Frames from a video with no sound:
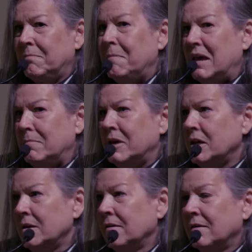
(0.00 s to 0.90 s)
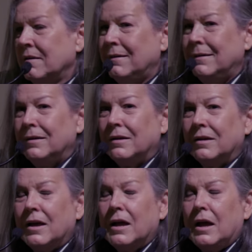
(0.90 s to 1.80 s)
maybe,
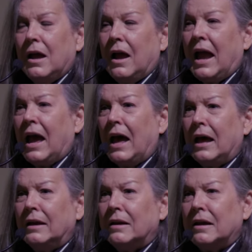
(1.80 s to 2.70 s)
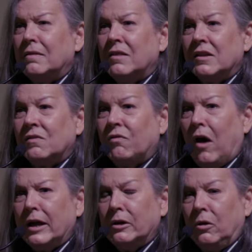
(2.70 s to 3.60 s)
and in this
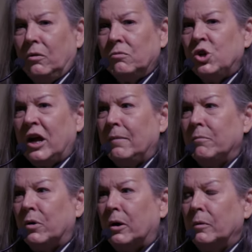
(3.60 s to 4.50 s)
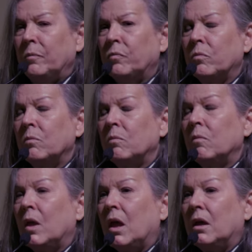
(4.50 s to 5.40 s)
final chamber,
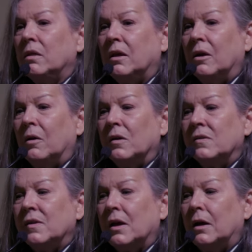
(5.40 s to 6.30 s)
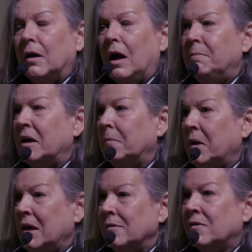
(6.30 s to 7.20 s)
there is a, a, big
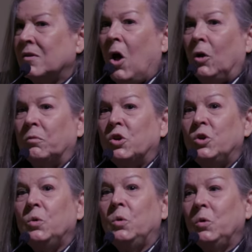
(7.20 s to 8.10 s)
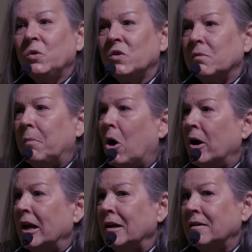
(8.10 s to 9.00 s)
piece called Tools
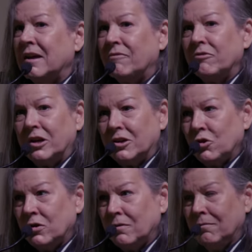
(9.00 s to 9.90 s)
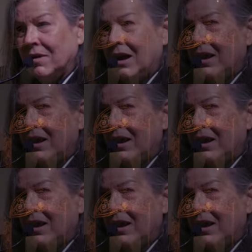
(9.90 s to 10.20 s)
Departing Definition.